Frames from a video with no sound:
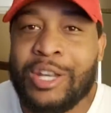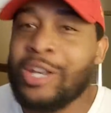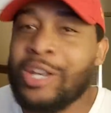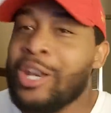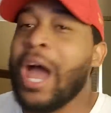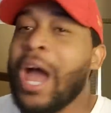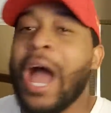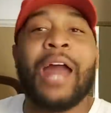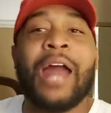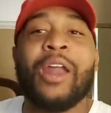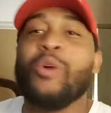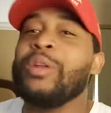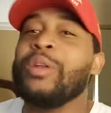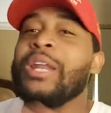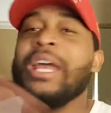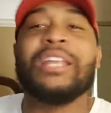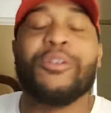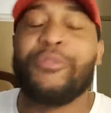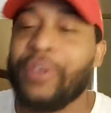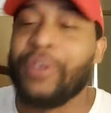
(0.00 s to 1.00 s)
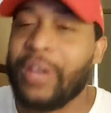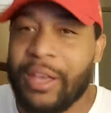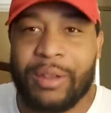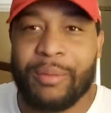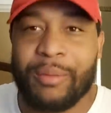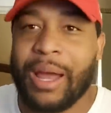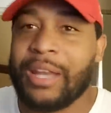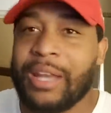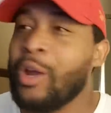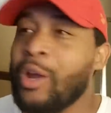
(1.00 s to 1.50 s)
I don't need to forgive
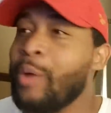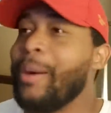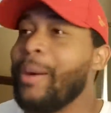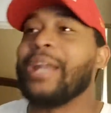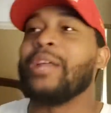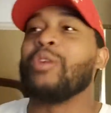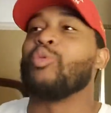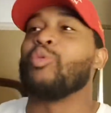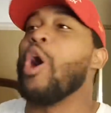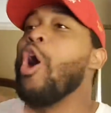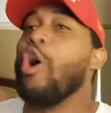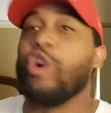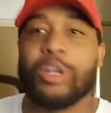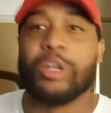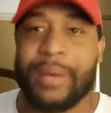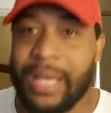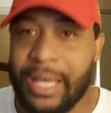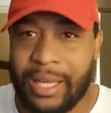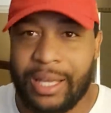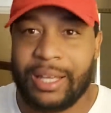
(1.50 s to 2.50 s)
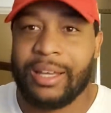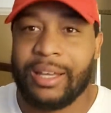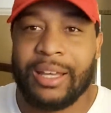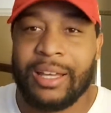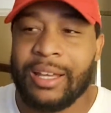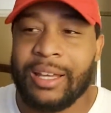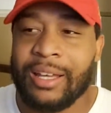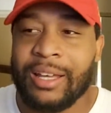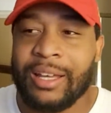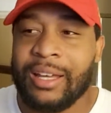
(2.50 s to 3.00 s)
anybody. Nobody wronged me.
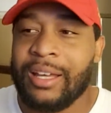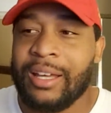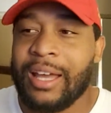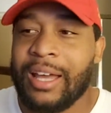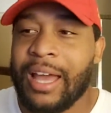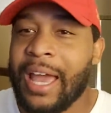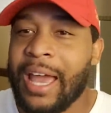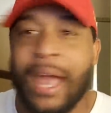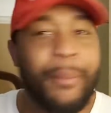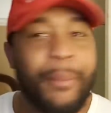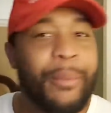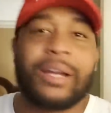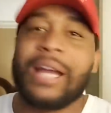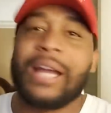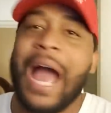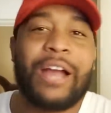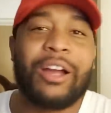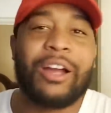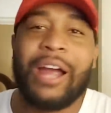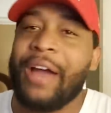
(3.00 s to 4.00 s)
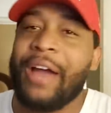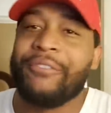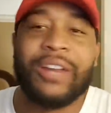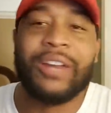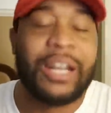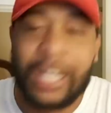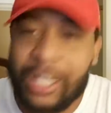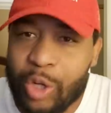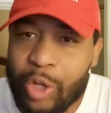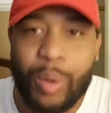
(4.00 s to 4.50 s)
Amber Guyger have
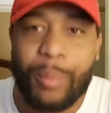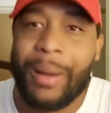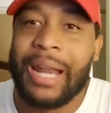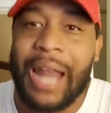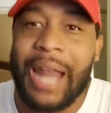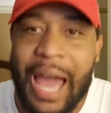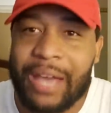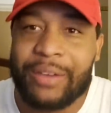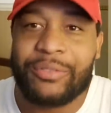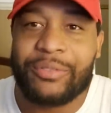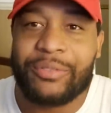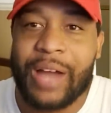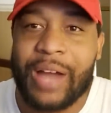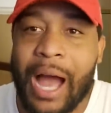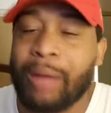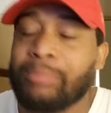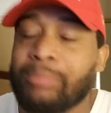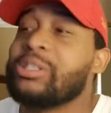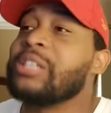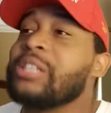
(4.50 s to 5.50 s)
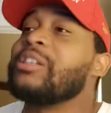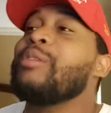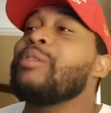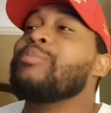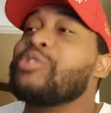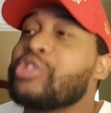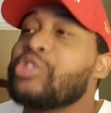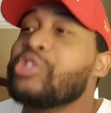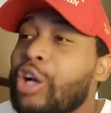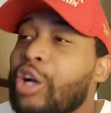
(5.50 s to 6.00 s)
nothing to do with my life. I'm just
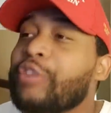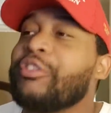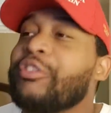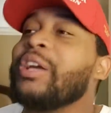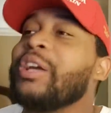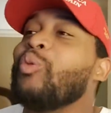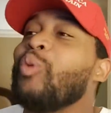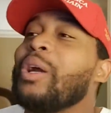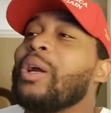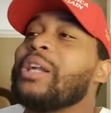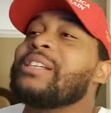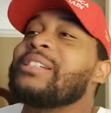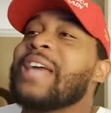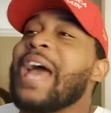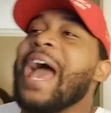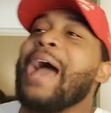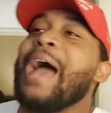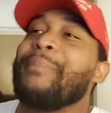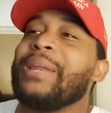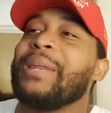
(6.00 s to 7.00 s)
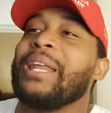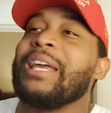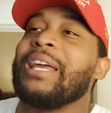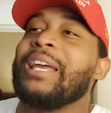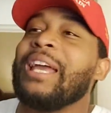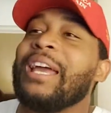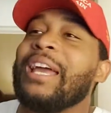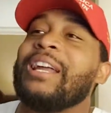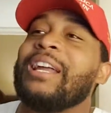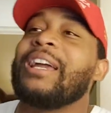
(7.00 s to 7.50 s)
observing what is happening
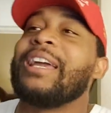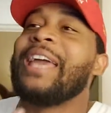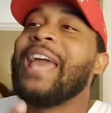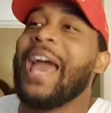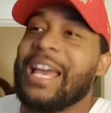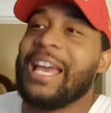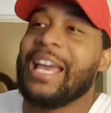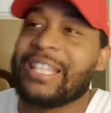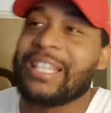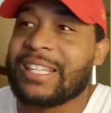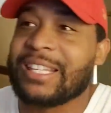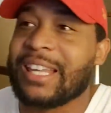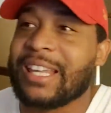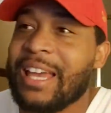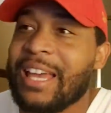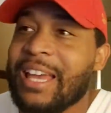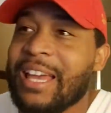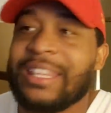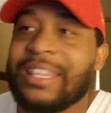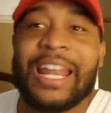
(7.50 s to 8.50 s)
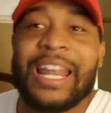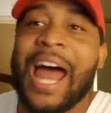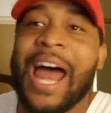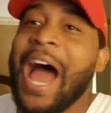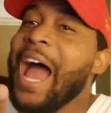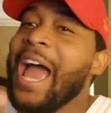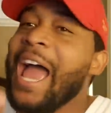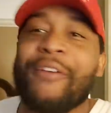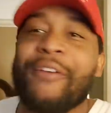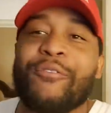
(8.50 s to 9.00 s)
in a case that I
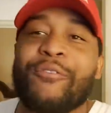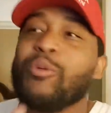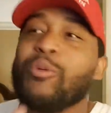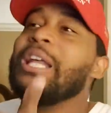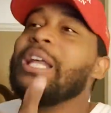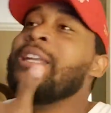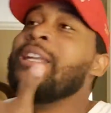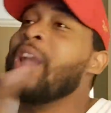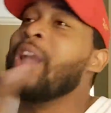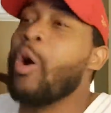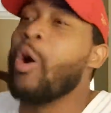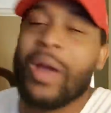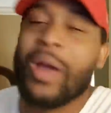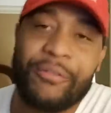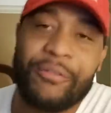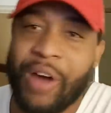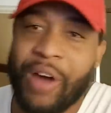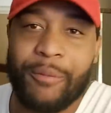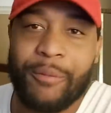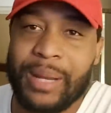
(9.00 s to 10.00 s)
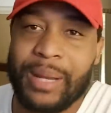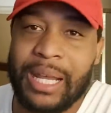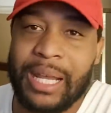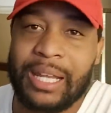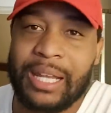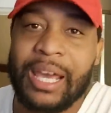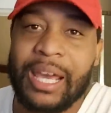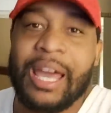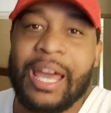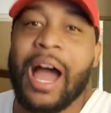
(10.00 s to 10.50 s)
have really no involvement
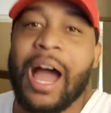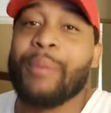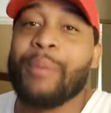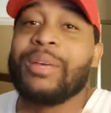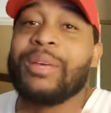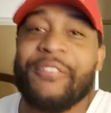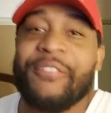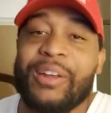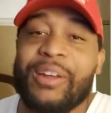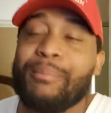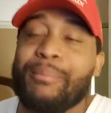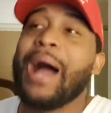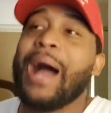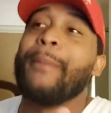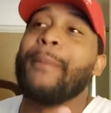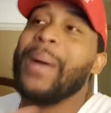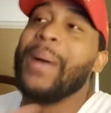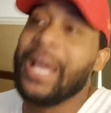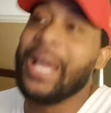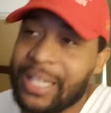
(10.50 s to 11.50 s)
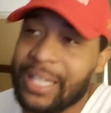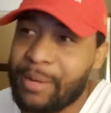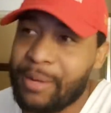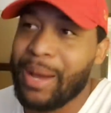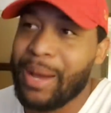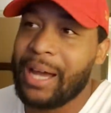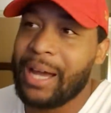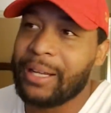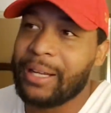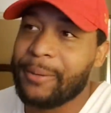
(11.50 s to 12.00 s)
in. I'm giving my opinion
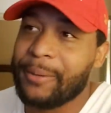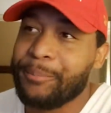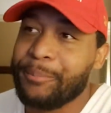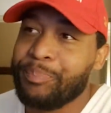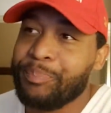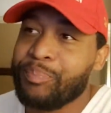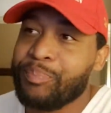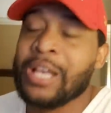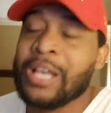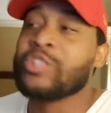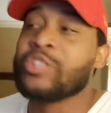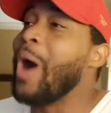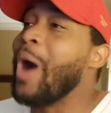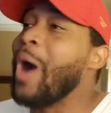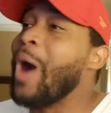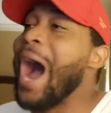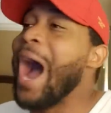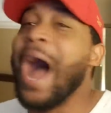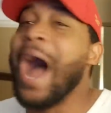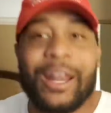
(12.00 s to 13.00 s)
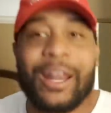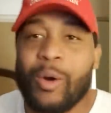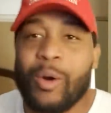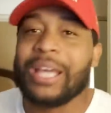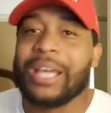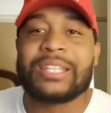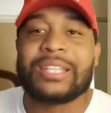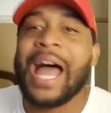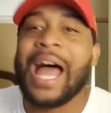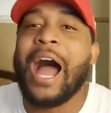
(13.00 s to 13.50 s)
about it. So
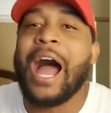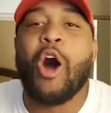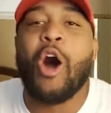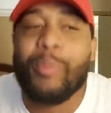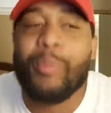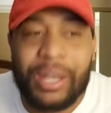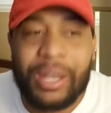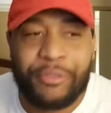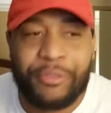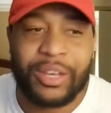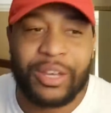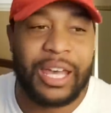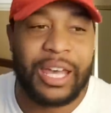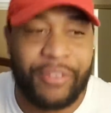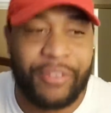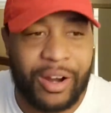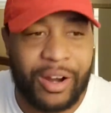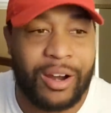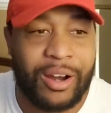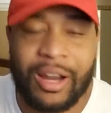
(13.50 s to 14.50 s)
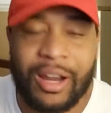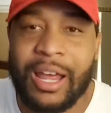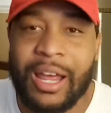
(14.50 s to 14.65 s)
it's not on me to forgive her.